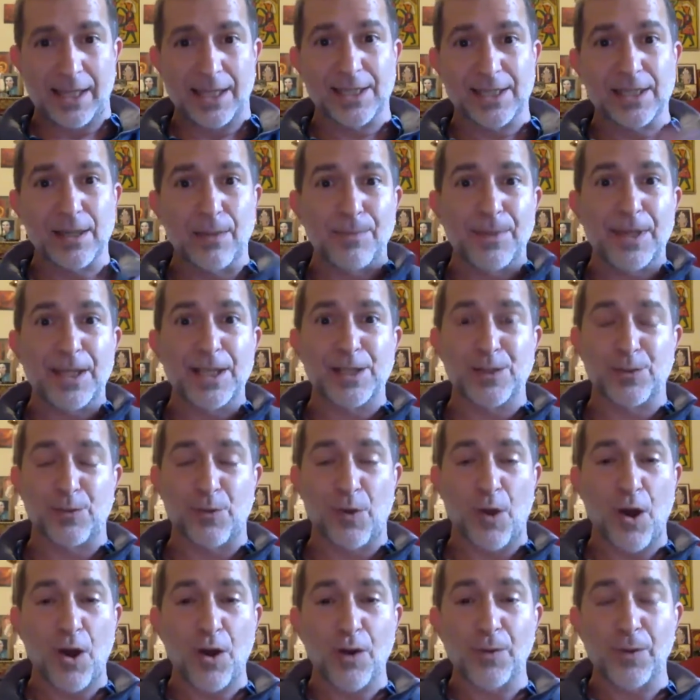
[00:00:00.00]
that something's
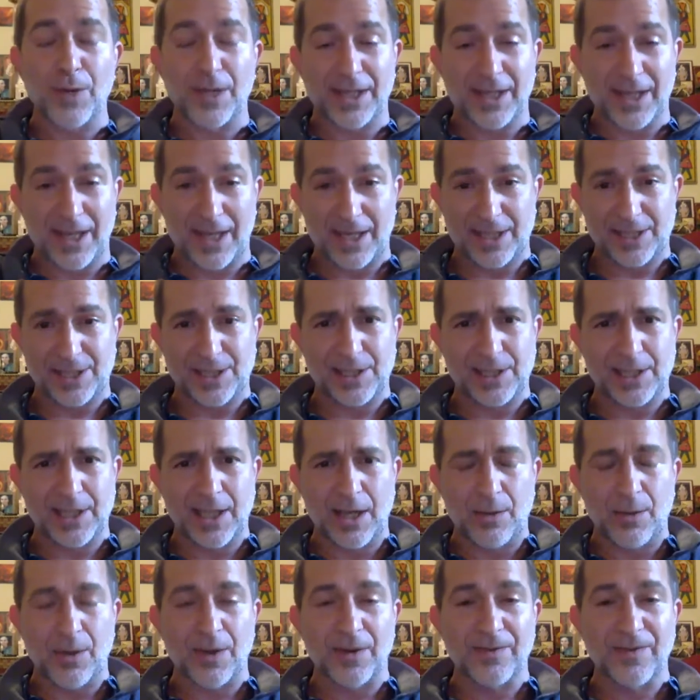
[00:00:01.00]
wrong with us,
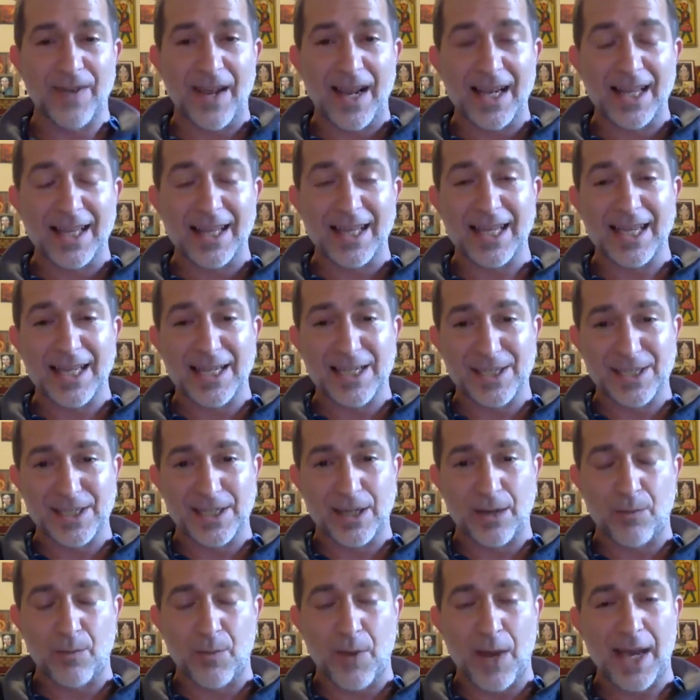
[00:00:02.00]
that we're failing in
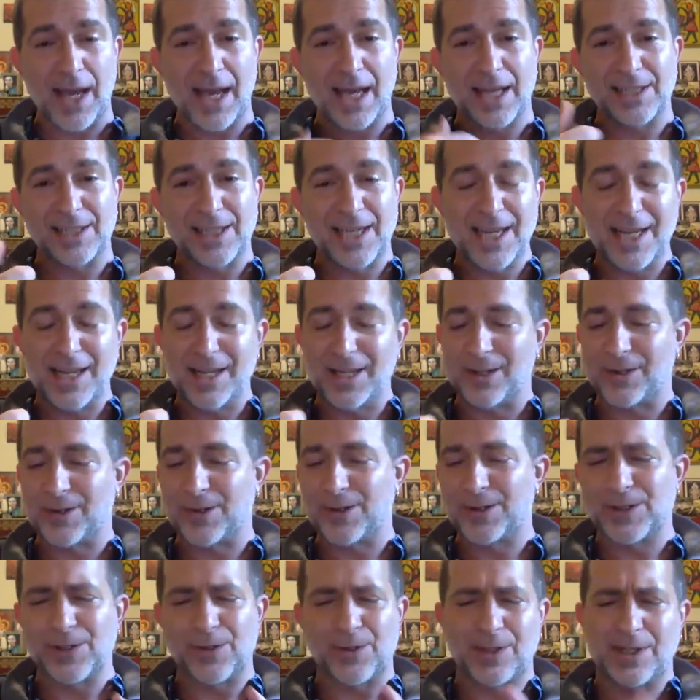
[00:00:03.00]
some way as
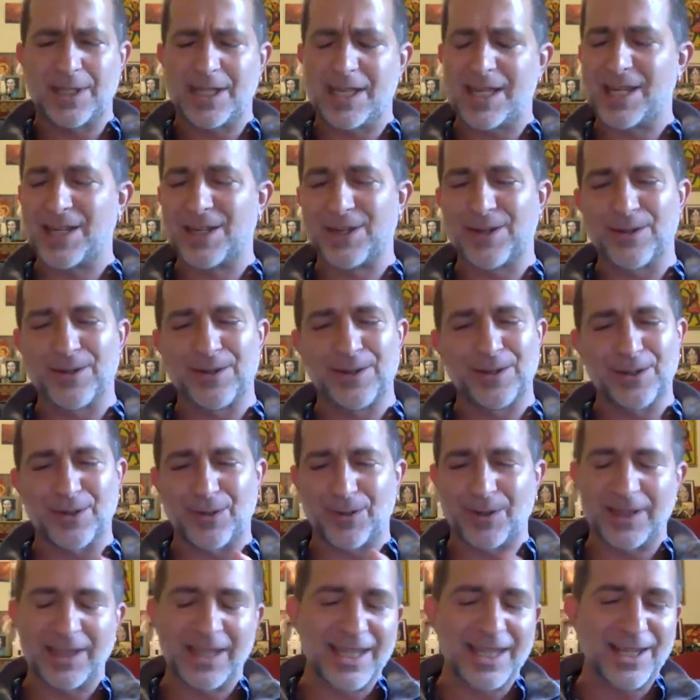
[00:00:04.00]
healers or teachers
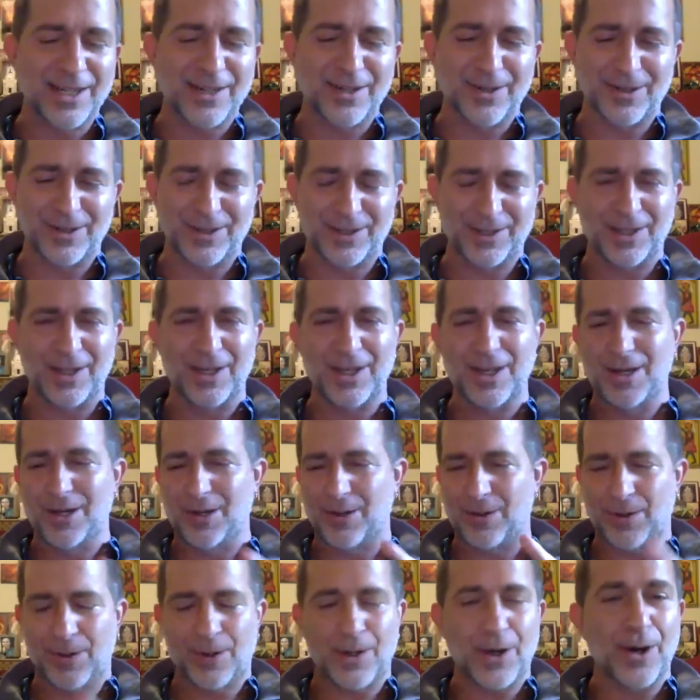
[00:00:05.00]
or leaders
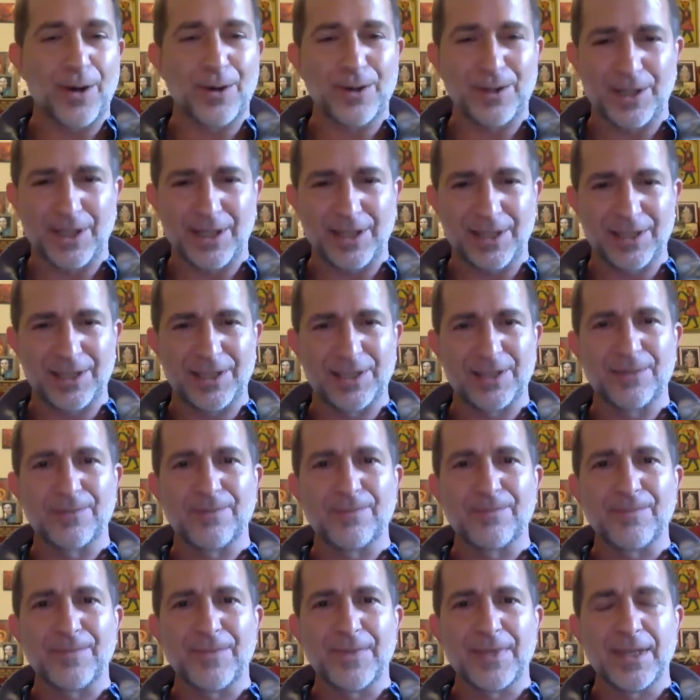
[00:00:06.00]
or coaches.
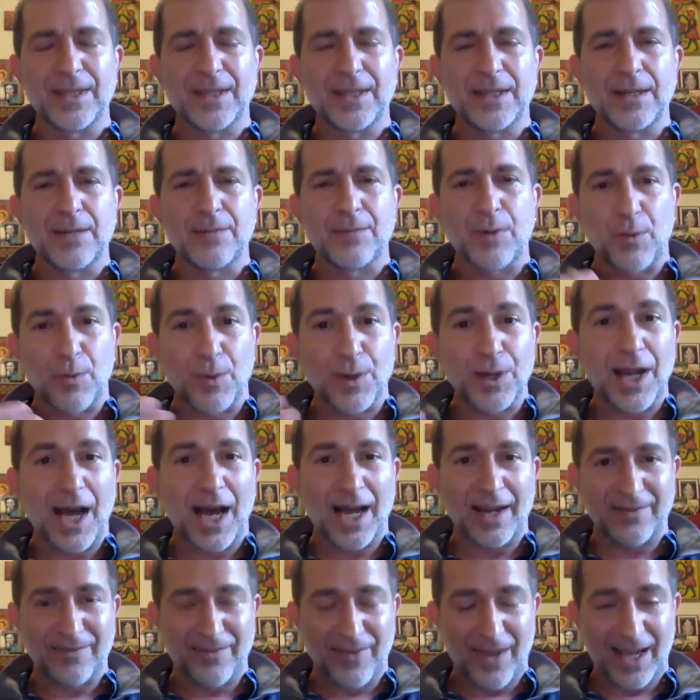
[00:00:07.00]
But we're
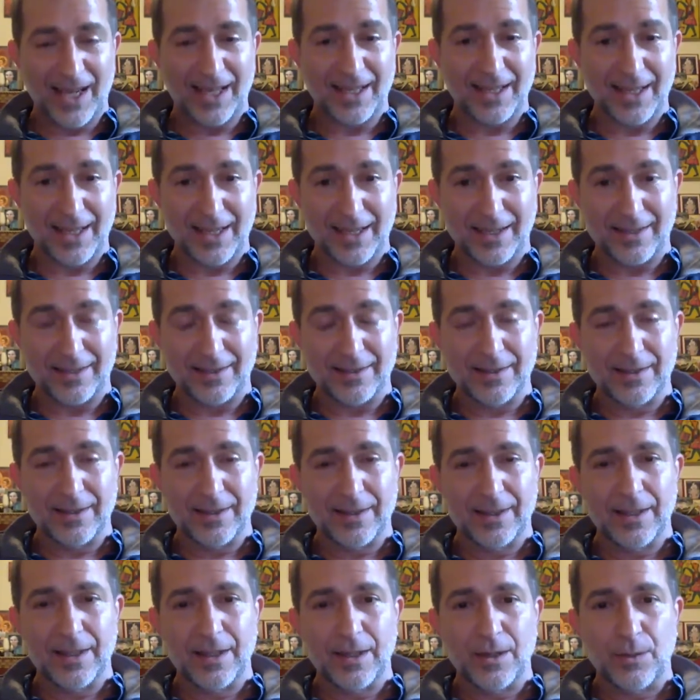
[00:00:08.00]
not failing.
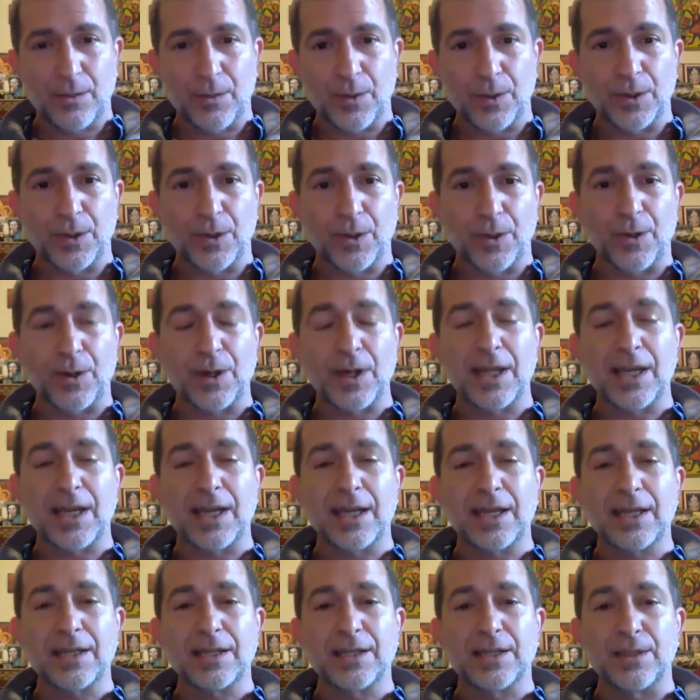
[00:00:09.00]
We're
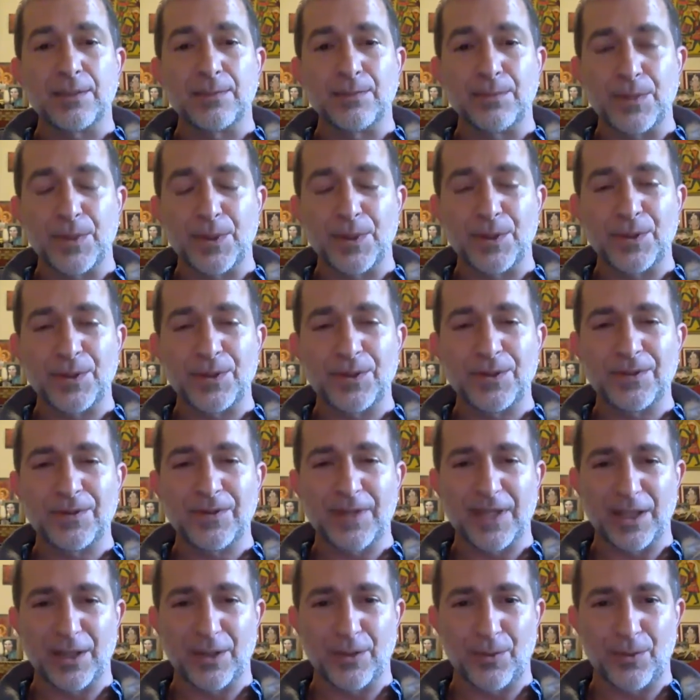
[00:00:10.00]
learning to move
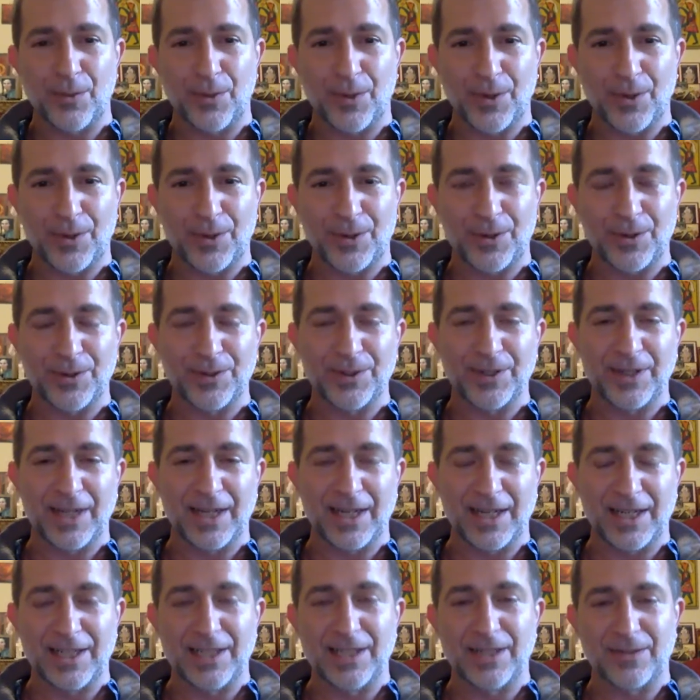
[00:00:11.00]
in the world
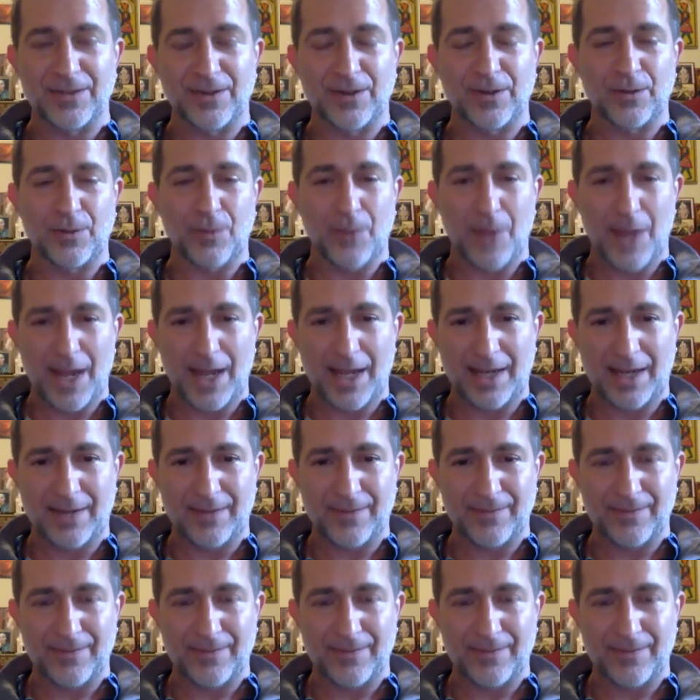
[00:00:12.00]
in a different way.